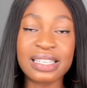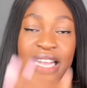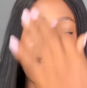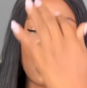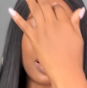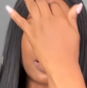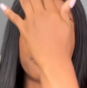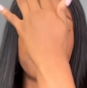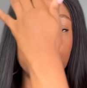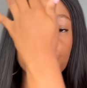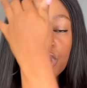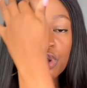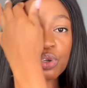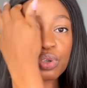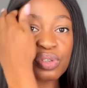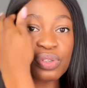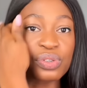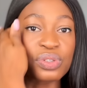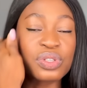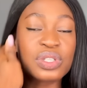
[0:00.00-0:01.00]
Now if you
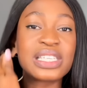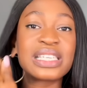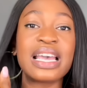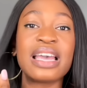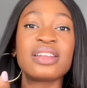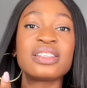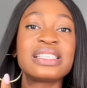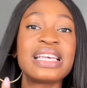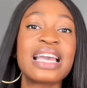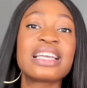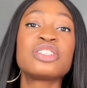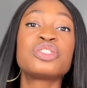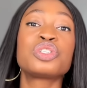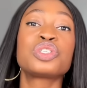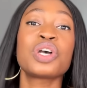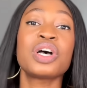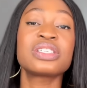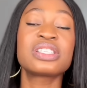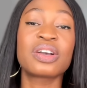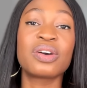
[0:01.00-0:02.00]
choose to take
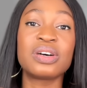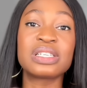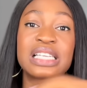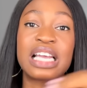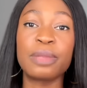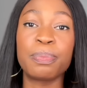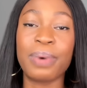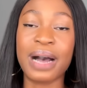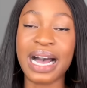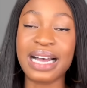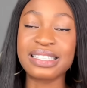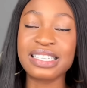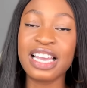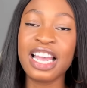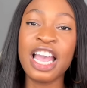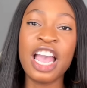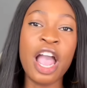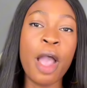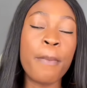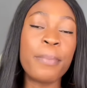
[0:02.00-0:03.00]
just the corset part,
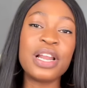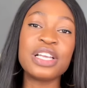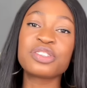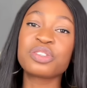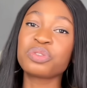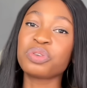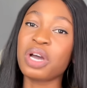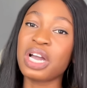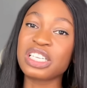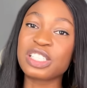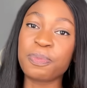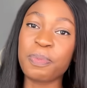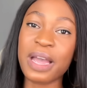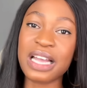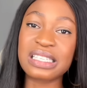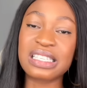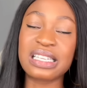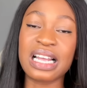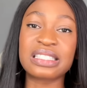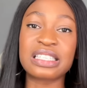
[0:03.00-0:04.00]
please do not
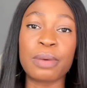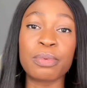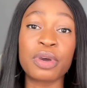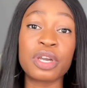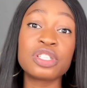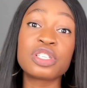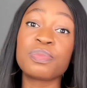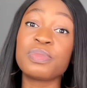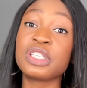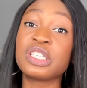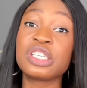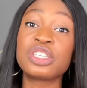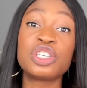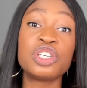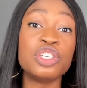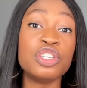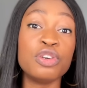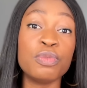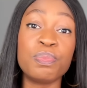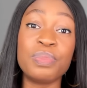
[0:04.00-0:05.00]
expect that I'm going to be
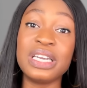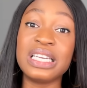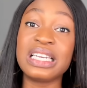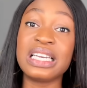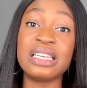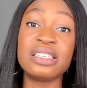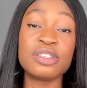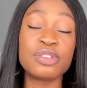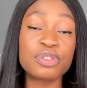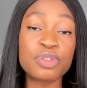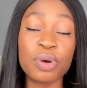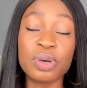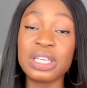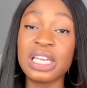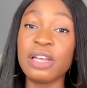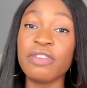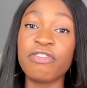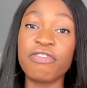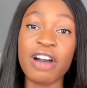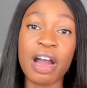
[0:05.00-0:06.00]
teaching you beading,
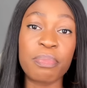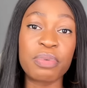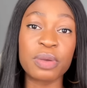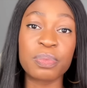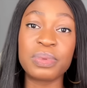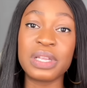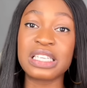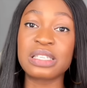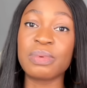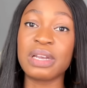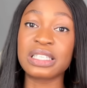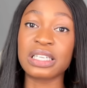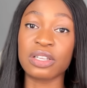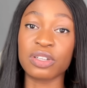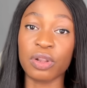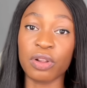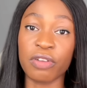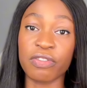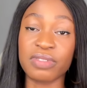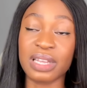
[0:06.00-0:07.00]
stoning, fabric placement
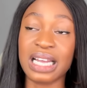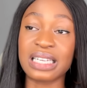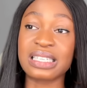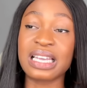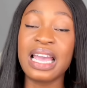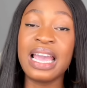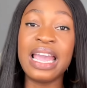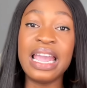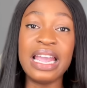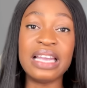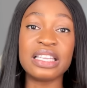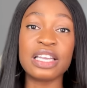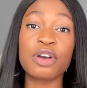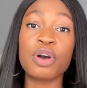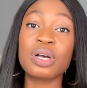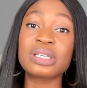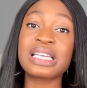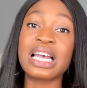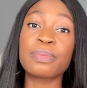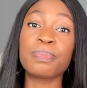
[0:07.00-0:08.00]
and all of that. In the
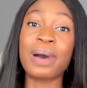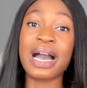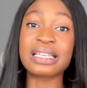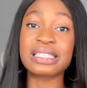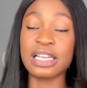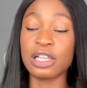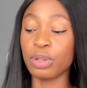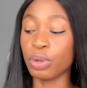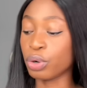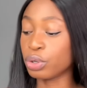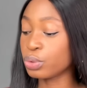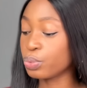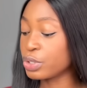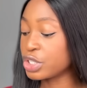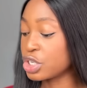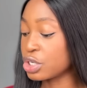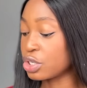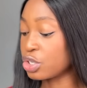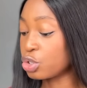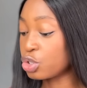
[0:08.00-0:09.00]
corset part alone,
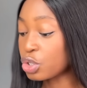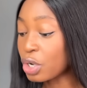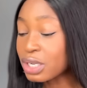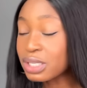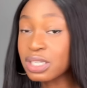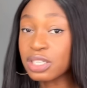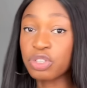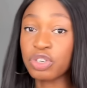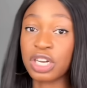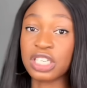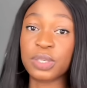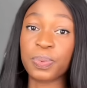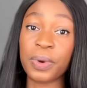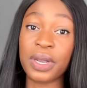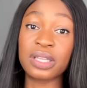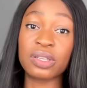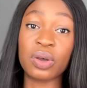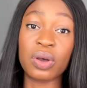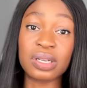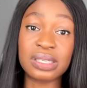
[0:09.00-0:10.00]
which is just the
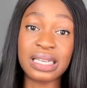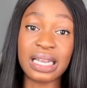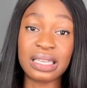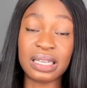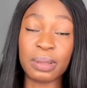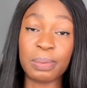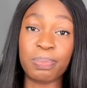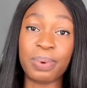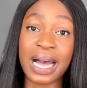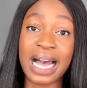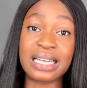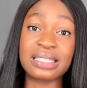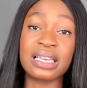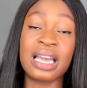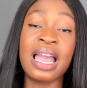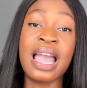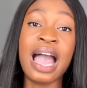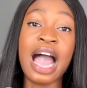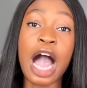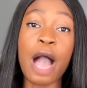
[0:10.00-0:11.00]
transparent corset part,
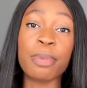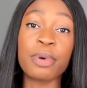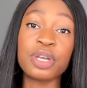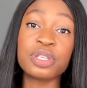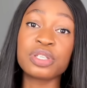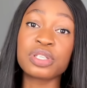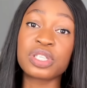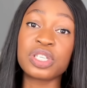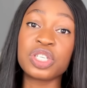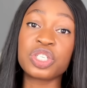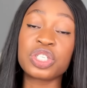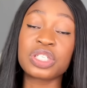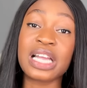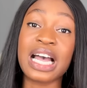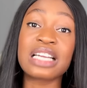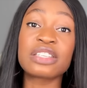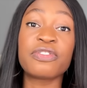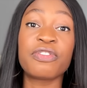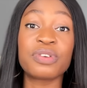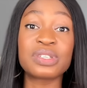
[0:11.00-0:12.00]
I'm going to teach
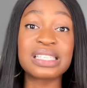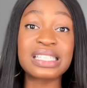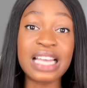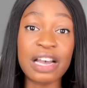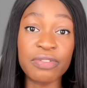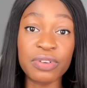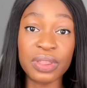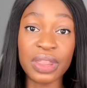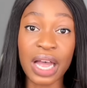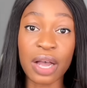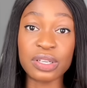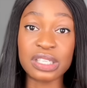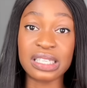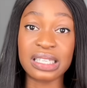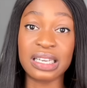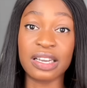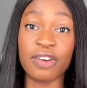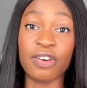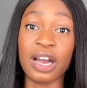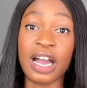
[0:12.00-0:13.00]
that for
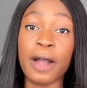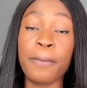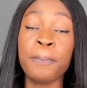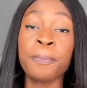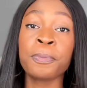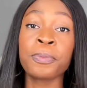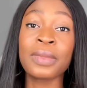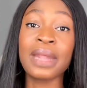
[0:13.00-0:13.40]
7,000 naira.